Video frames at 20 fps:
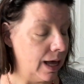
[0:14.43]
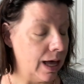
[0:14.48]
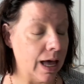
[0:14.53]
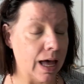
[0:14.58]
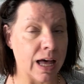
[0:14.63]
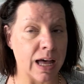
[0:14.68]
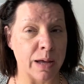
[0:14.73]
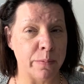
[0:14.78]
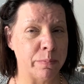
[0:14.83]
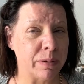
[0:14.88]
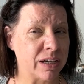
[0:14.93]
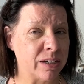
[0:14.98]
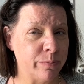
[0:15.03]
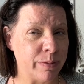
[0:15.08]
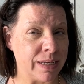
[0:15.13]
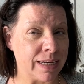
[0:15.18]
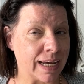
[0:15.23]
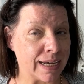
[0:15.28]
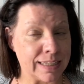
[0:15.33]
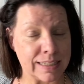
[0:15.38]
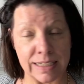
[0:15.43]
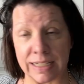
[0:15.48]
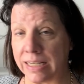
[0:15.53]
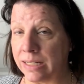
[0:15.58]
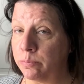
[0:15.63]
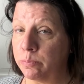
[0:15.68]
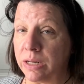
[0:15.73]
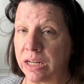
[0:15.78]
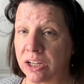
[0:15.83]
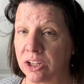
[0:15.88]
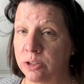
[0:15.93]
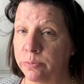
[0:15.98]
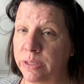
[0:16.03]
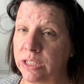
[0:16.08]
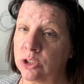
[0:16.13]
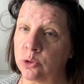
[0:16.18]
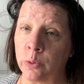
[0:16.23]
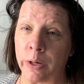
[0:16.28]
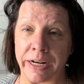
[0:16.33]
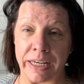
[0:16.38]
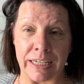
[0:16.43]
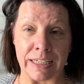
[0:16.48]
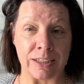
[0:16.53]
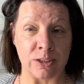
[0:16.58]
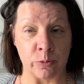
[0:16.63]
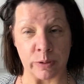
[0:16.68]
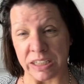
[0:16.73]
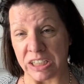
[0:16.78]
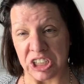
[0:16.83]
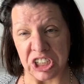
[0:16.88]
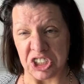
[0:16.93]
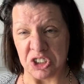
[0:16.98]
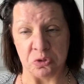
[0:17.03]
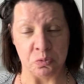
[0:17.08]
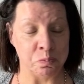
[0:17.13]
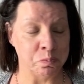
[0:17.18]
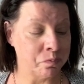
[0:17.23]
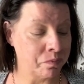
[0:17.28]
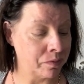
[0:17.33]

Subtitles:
It could be 19, but it could be 20, 22.